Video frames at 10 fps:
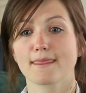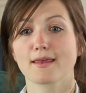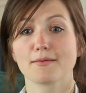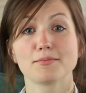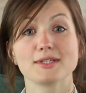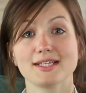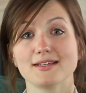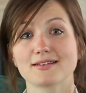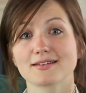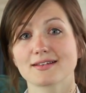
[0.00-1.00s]

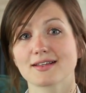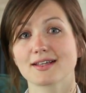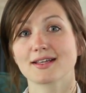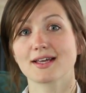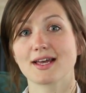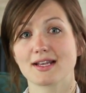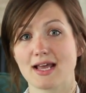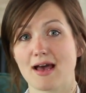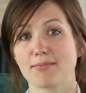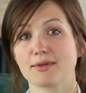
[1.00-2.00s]
complete and
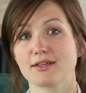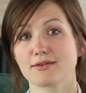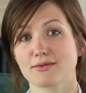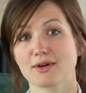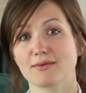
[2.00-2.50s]
happy through it.